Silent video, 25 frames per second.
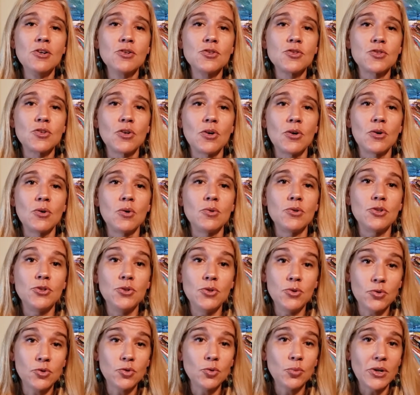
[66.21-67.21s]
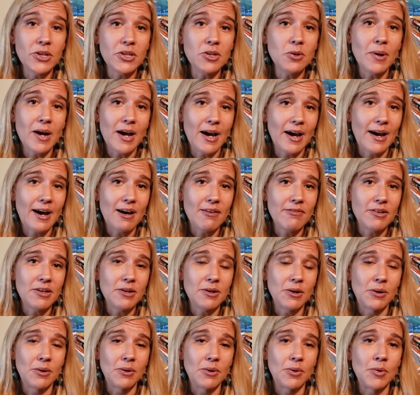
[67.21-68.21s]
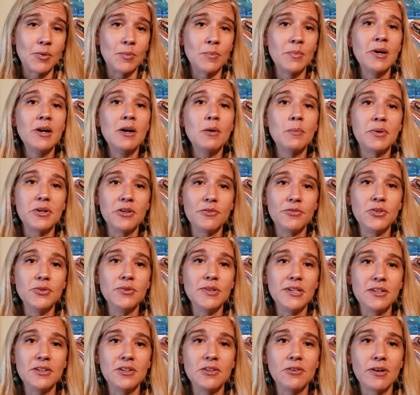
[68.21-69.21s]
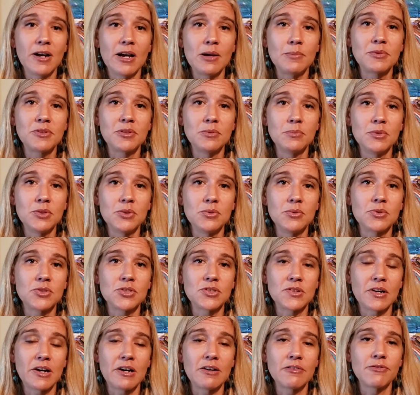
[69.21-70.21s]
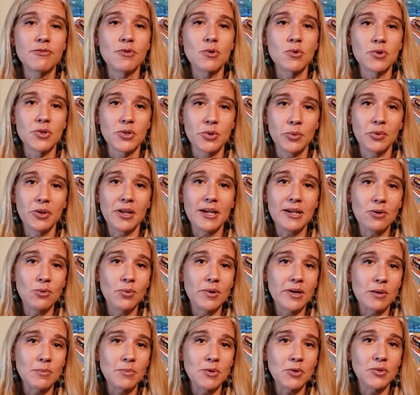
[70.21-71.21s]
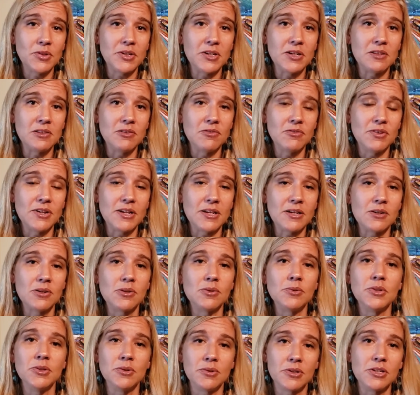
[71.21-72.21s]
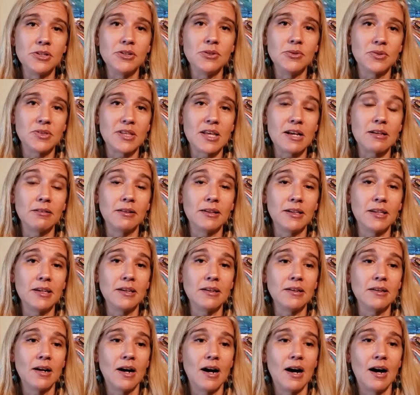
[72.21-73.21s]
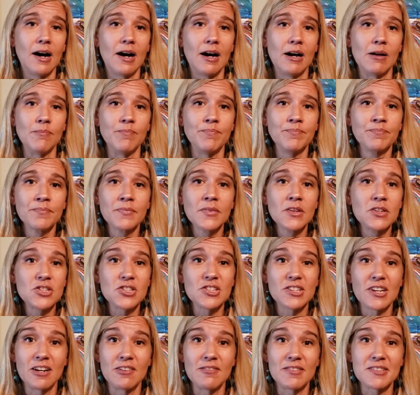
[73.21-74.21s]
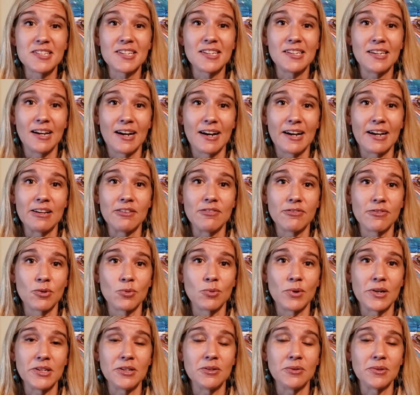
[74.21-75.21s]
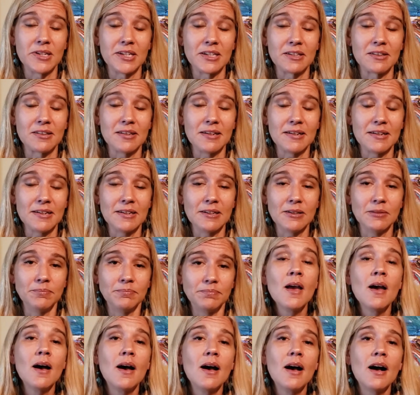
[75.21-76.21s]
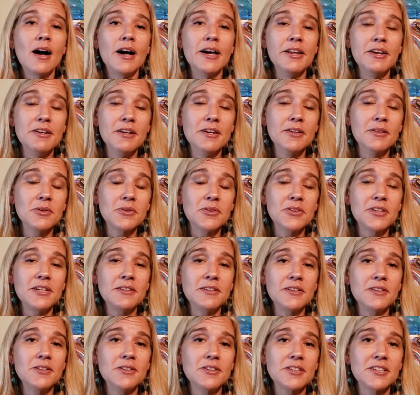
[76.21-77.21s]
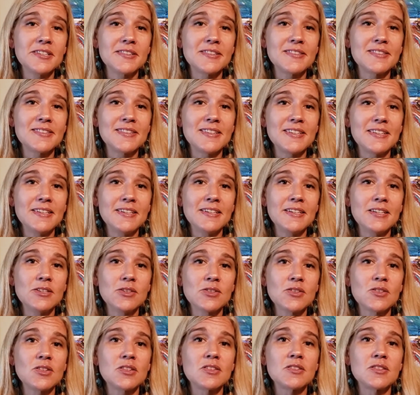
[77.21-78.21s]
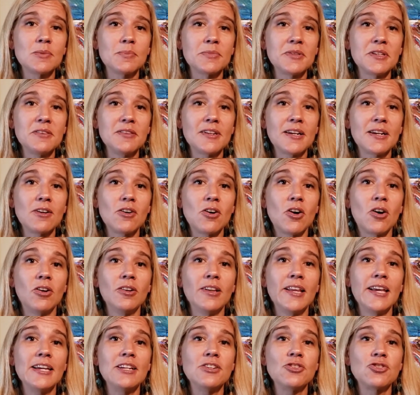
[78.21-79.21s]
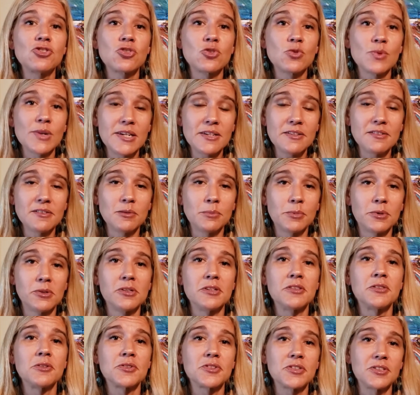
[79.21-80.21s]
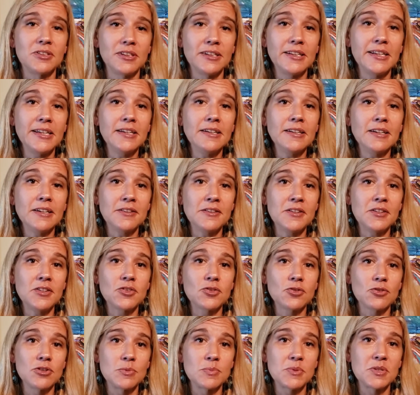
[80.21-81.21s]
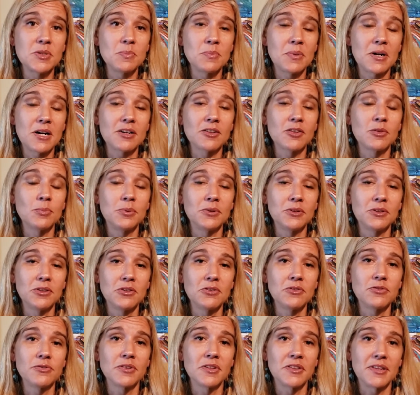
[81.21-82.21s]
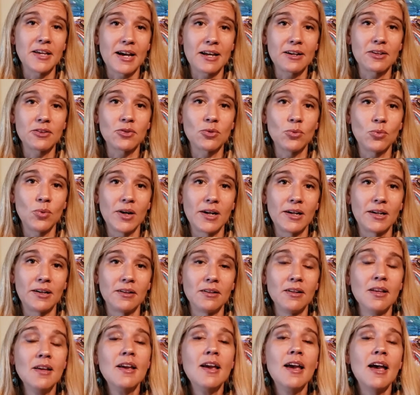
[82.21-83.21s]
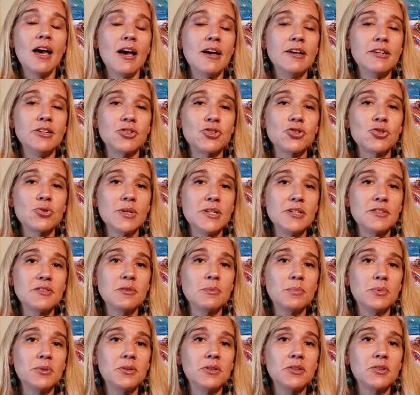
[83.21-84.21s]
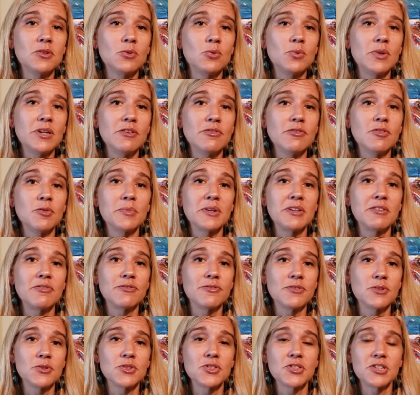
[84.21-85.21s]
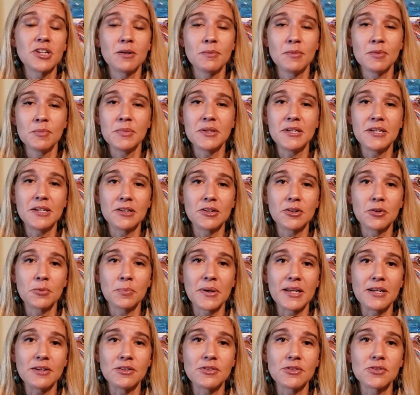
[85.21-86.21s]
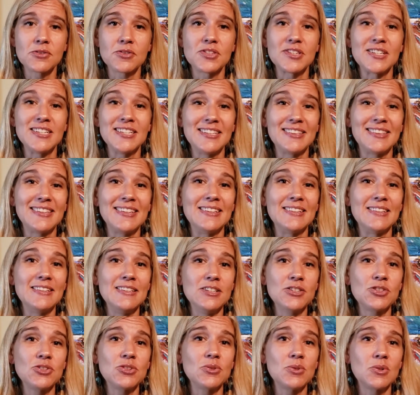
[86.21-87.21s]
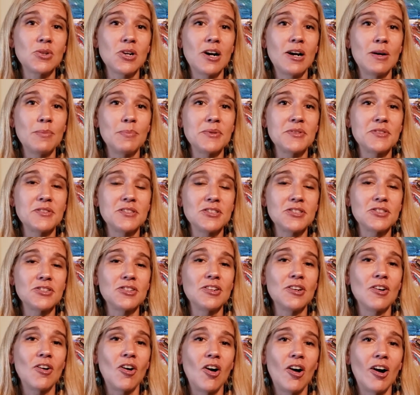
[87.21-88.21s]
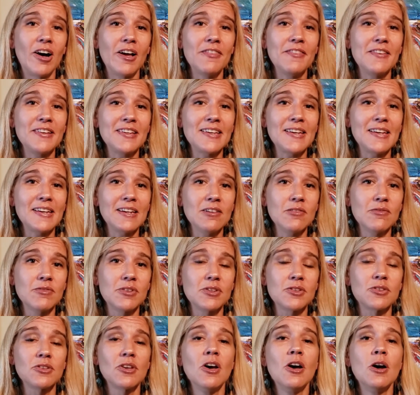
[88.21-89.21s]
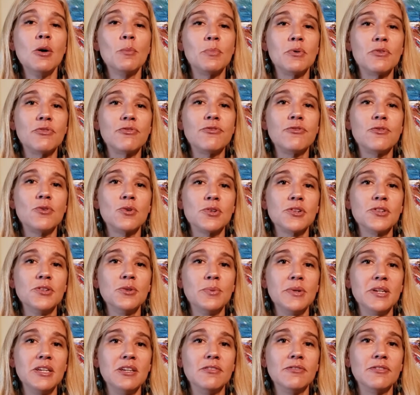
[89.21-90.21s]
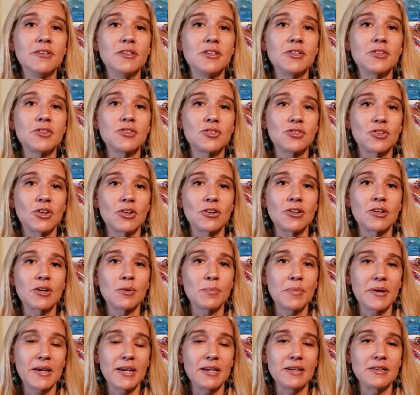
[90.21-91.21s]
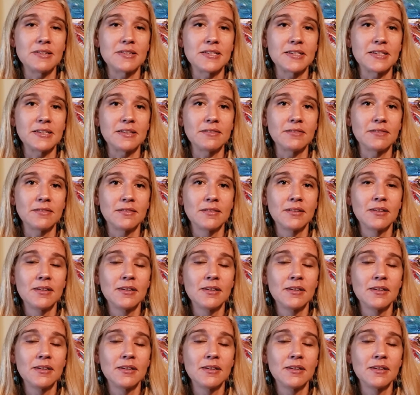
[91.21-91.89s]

So use what you have at home, but if you need to grab some new stuff or you like what I'm using in the video, you can use that link um, just kind of as a guide for what you'll get there. Another thing that you're gonna see is something that I call a traceable, and there's a link in the description box below for that as well. And a traceable is a way for my first time and beginner painters to get the initial composition on the canvas before you even start painting.